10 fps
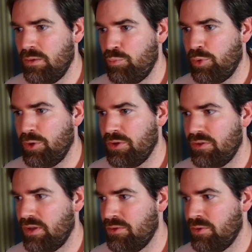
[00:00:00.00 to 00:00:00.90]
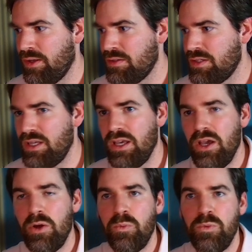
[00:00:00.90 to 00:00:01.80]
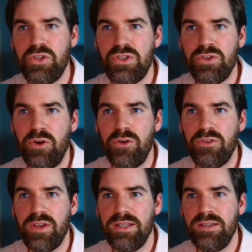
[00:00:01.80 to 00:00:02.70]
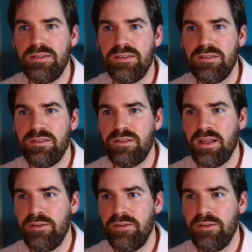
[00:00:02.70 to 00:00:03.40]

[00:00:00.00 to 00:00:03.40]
point, as you can see, which is noise, edit scala